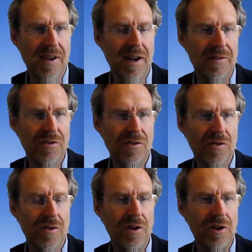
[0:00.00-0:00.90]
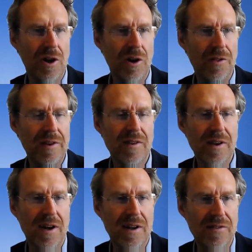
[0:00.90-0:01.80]
the kind of you know these are the
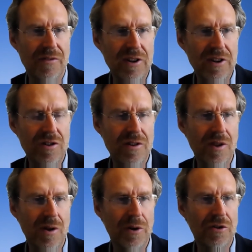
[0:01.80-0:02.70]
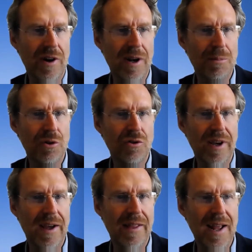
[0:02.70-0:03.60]
kinds of initiatives that we're trying to put
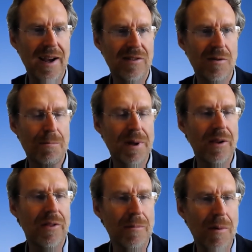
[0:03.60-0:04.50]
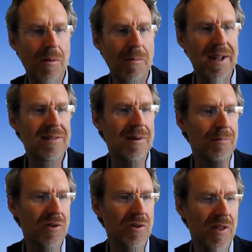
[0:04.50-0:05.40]
together now to build the
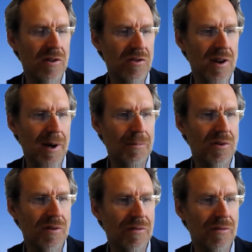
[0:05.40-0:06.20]
momentum to those types